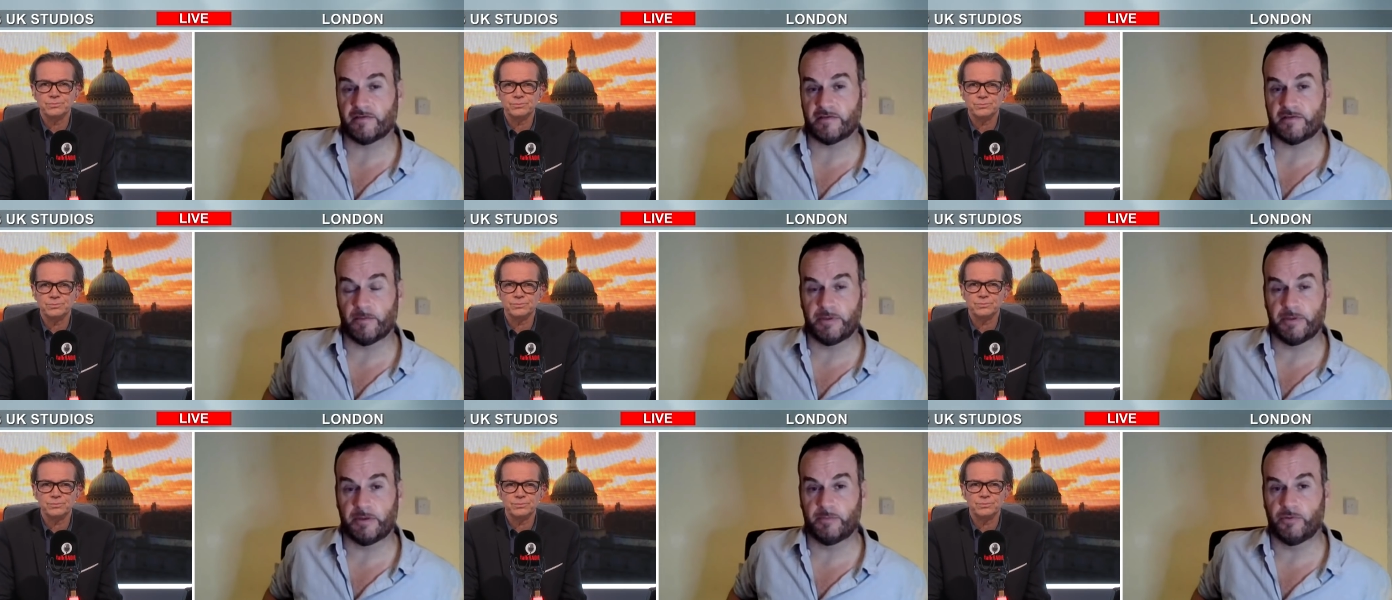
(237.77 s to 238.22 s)

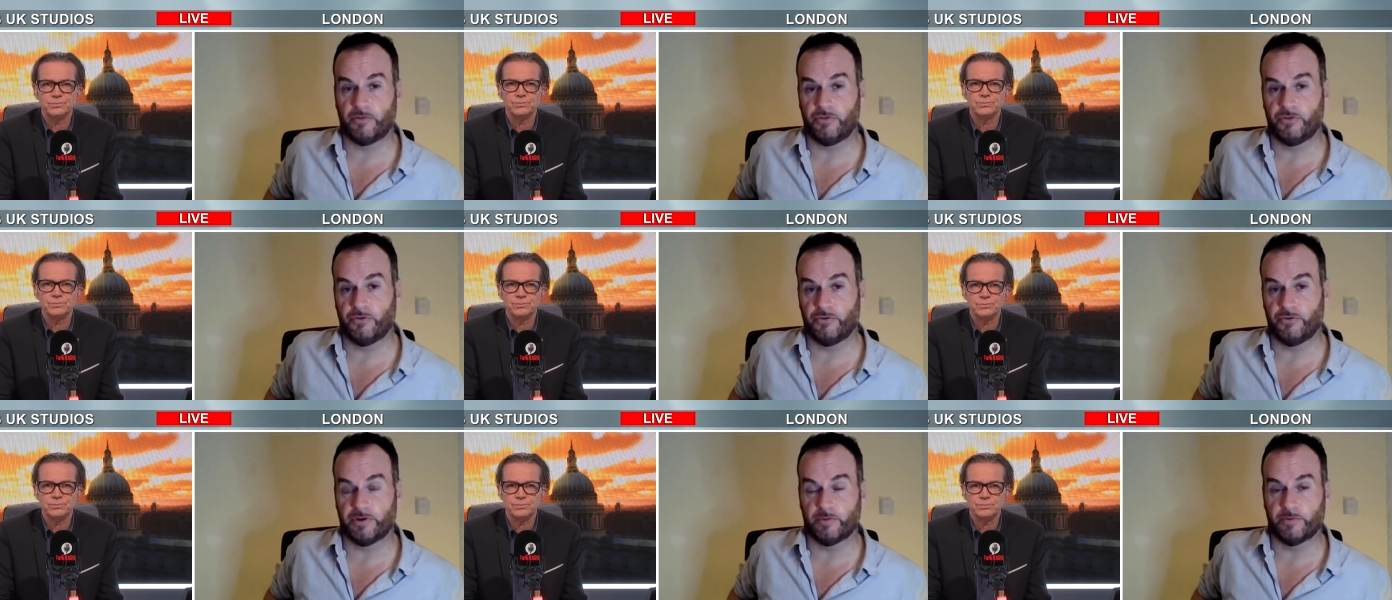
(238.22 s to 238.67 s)
Speaker 1: Some people
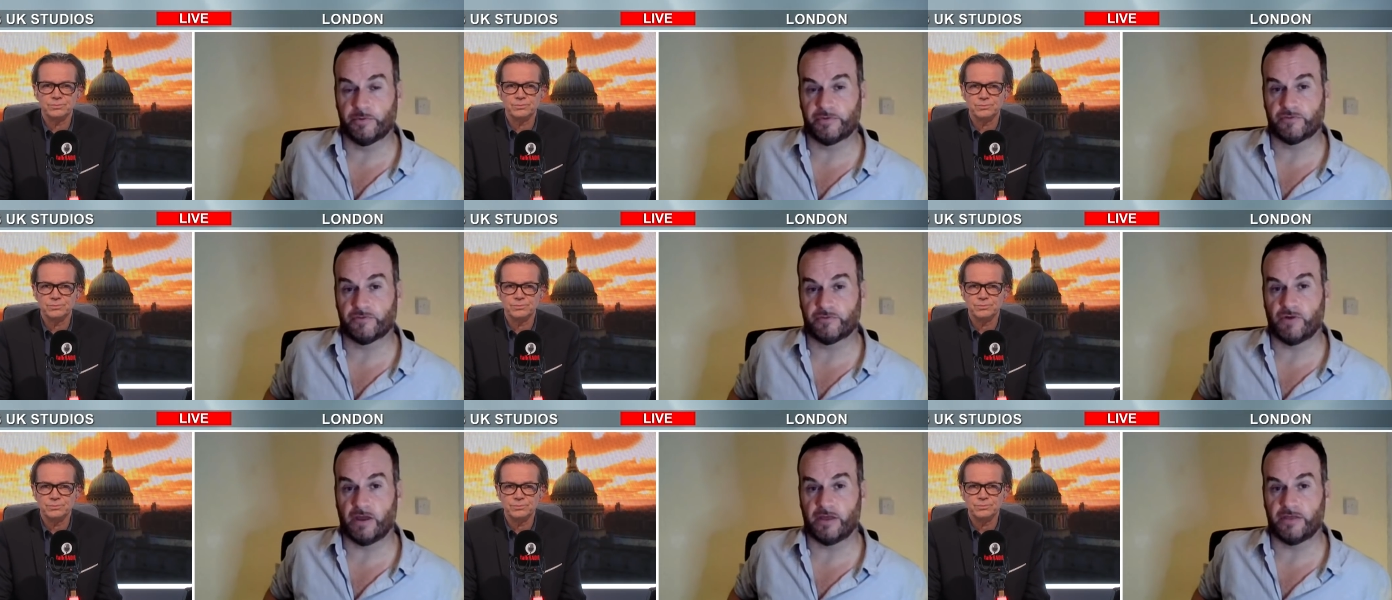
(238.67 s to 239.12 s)
thought it was
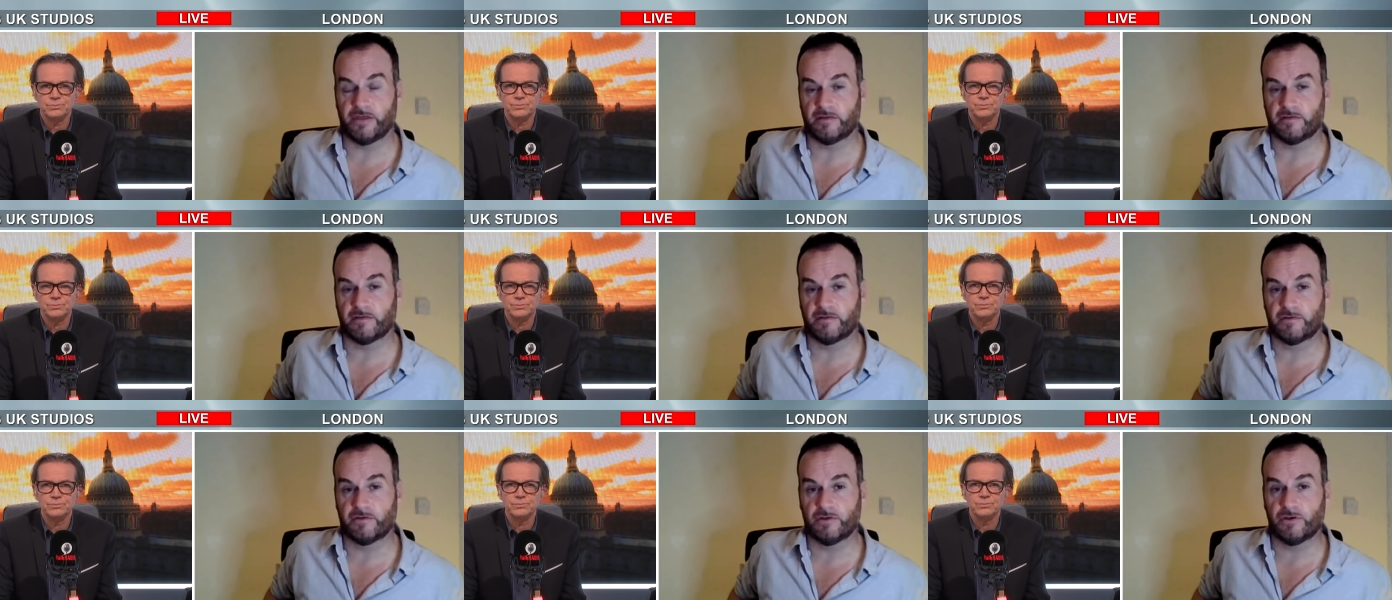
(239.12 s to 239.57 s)
the right
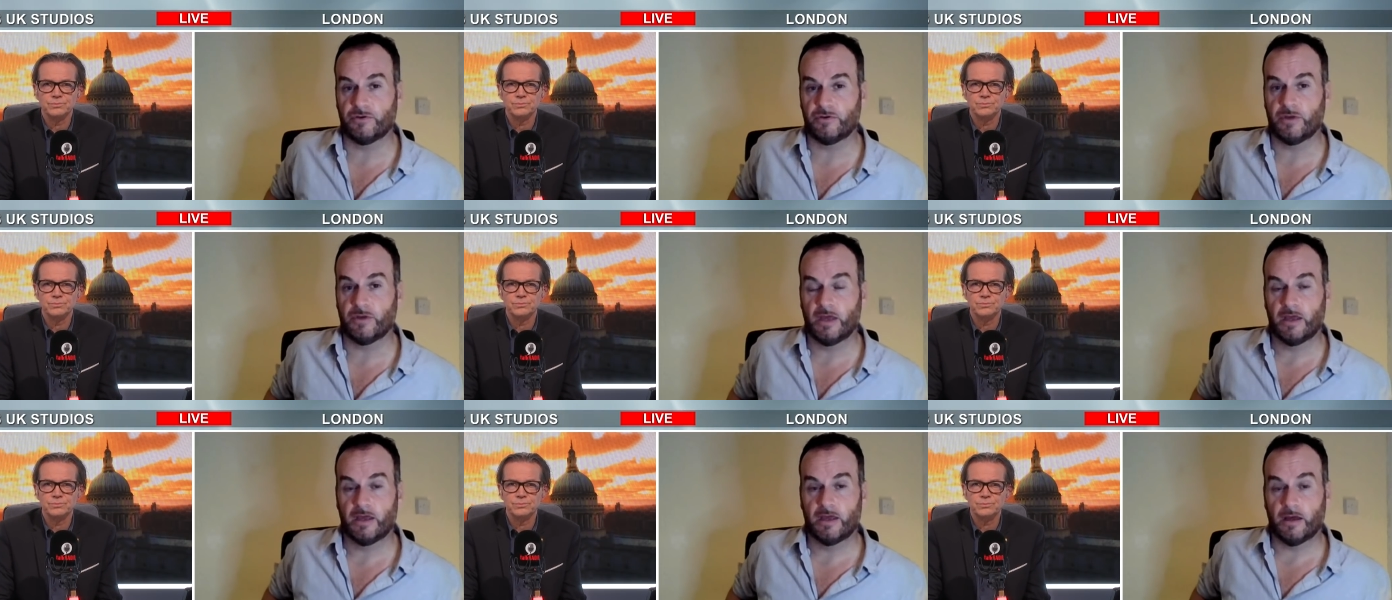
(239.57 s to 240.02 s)
thing to
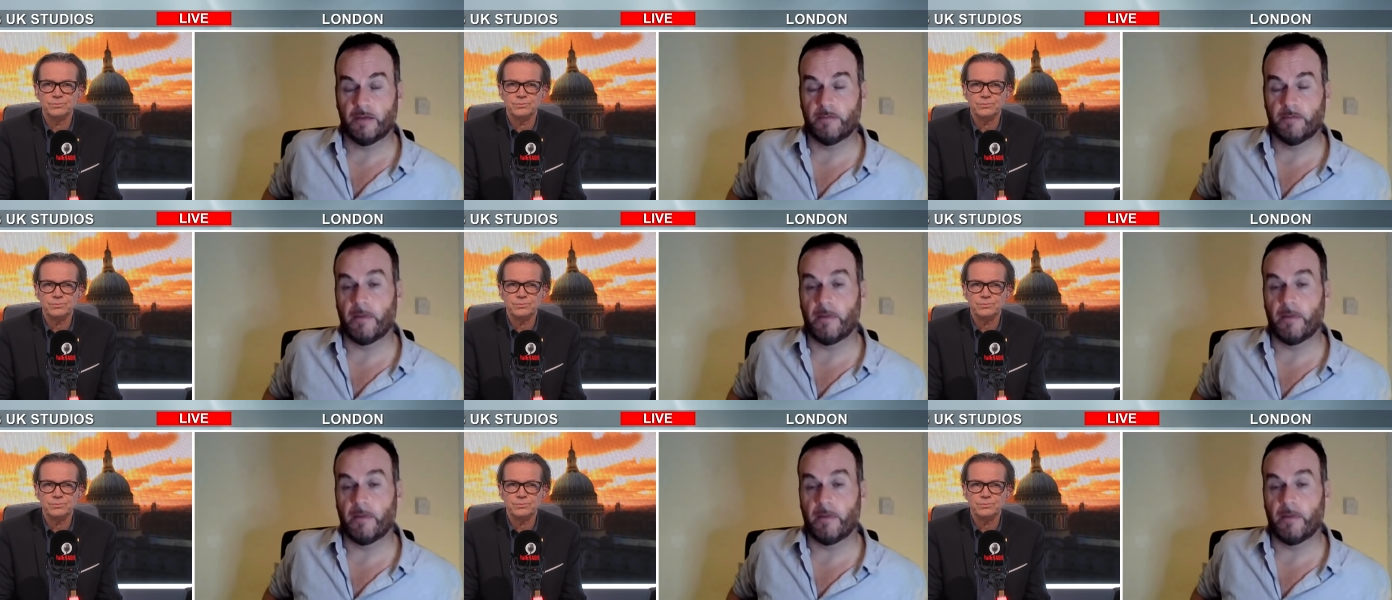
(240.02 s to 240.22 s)
do, a